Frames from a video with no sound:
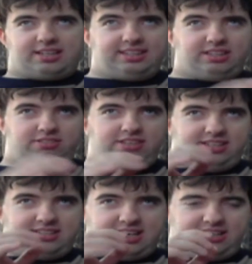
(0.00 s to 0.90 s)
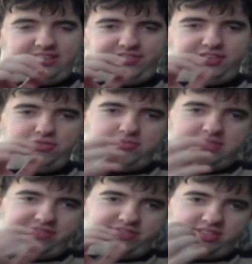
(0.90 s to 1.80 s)
think you need to add a few
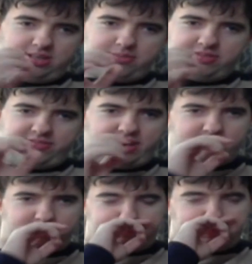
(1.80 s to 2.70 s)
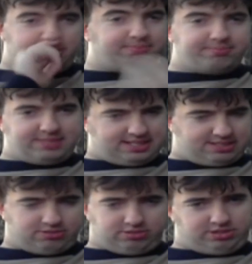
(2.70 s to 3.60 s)
different types of arrows, but
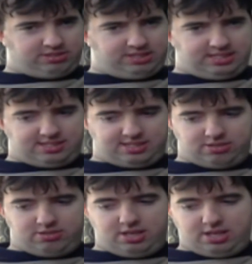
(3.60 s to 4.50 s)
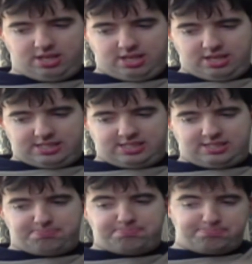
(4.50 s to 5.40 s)
that's all you need to do.
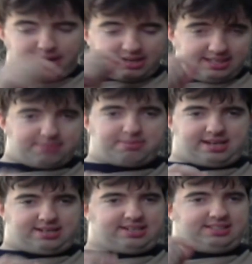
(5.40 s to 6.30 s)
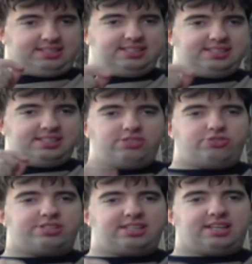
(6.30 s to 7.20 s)
Spider-Man. Now, this is an
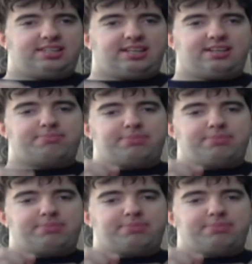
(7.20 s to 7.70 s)
interesting thing